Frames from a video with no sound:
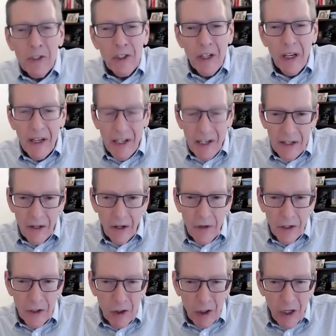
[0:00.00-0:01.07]
say either
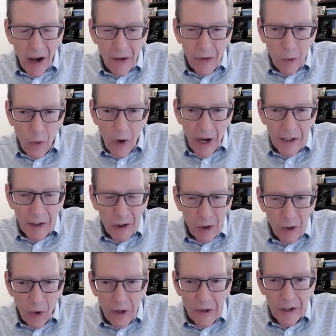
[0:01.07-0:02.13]
the Southwest
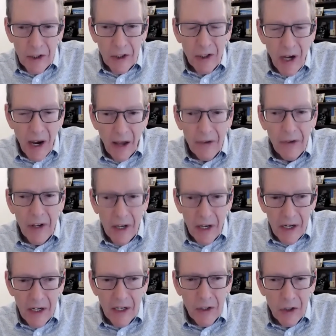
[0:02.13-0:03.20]
or the
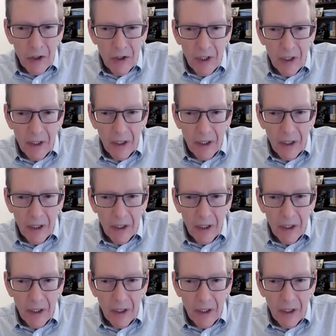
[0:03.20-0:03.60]
Southeast,